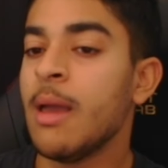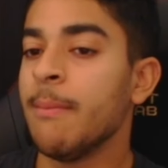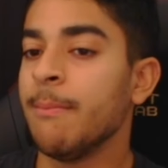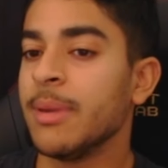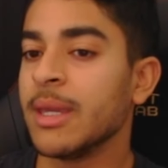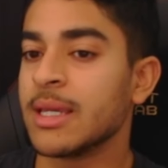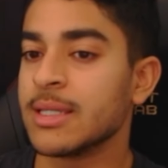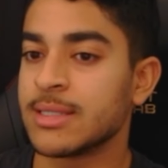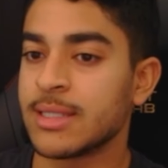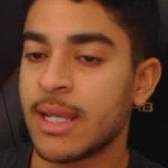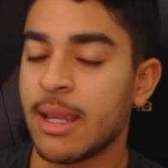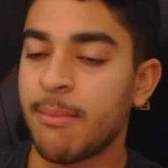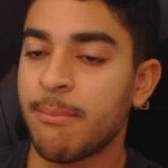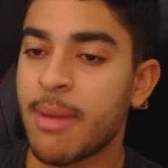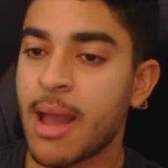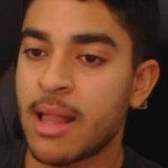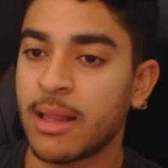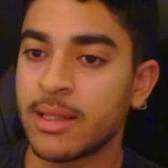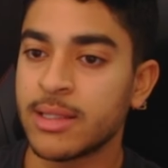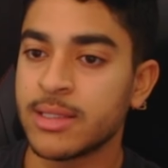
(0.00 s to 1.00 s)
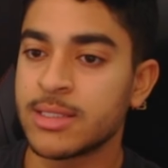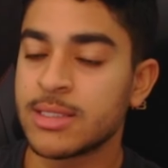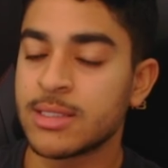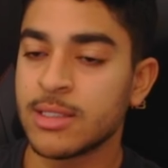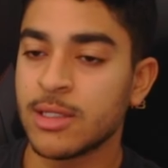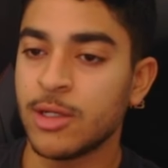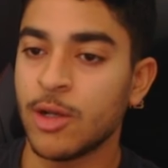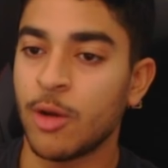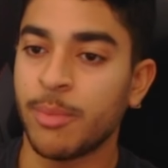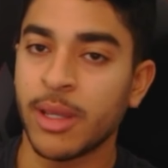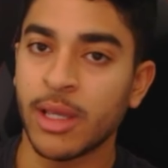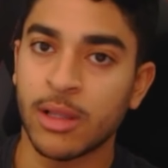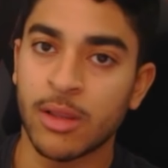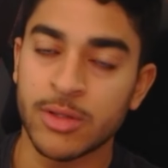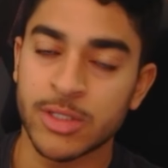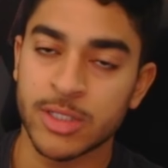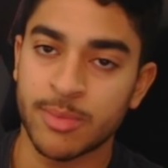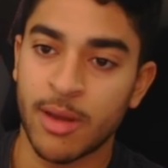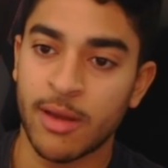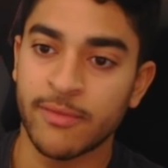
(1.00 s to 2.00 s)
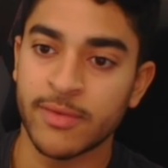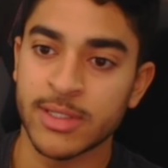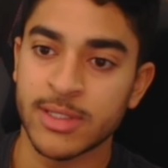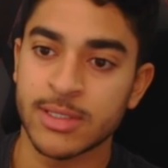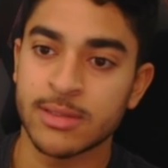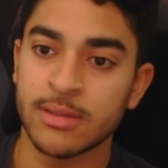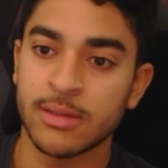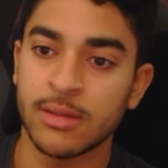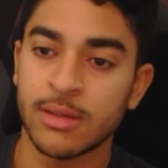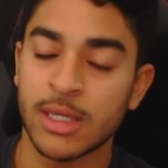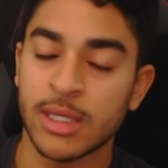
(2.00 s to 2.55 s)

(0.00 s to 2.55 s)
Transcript: because an imbalance, being closed above is